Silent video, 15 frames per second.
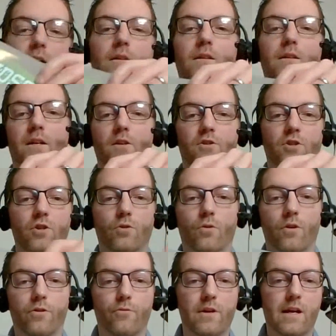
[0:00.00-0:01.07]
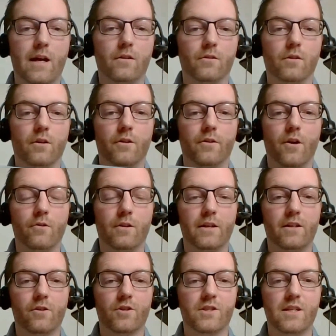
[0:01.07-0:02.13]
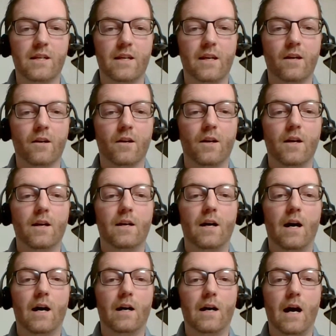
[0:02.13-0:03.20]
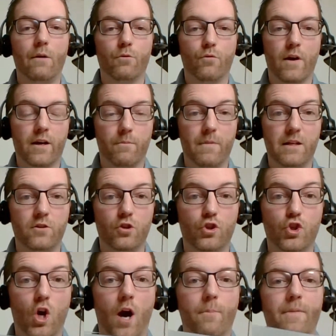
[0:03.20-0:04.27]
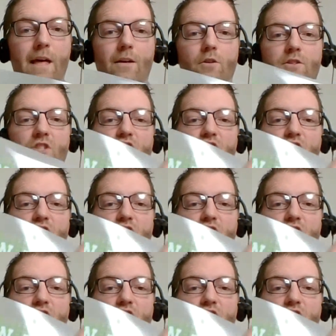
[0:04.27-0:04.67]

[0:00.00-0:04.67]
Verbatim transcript: like a two or three color logo like you're seeing here, uh, I would recommend you drop that on the